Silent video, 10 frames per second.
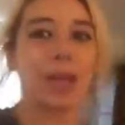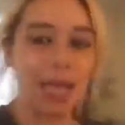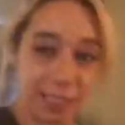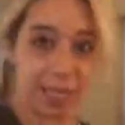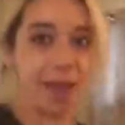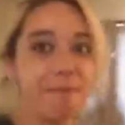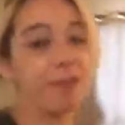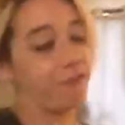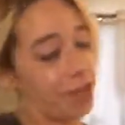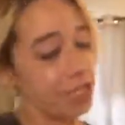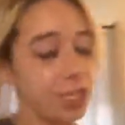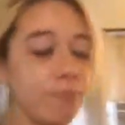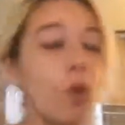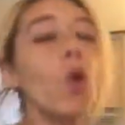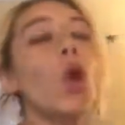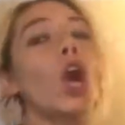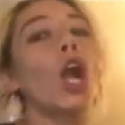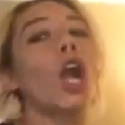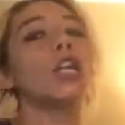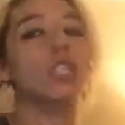Let's get me 50
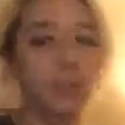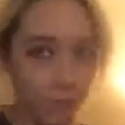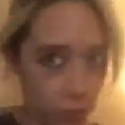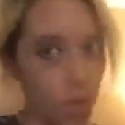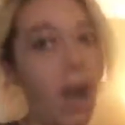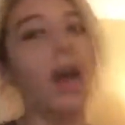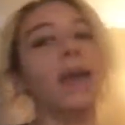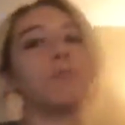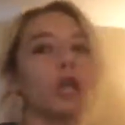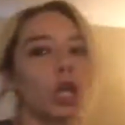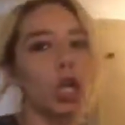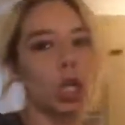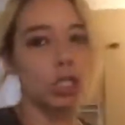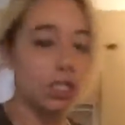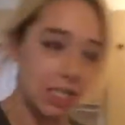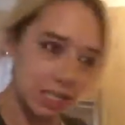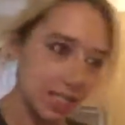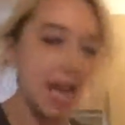more subscribers this